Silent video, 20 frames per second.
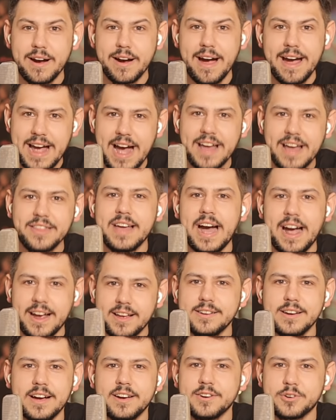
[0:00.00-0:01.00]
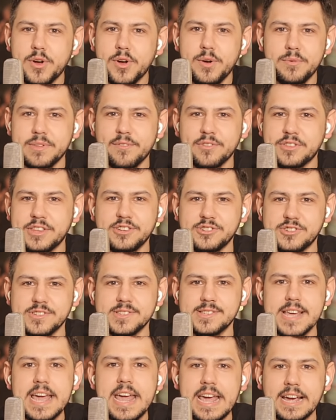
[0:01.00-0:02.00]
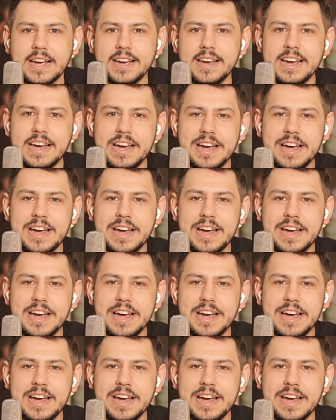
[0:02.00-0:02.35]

I agree with everything she's saying.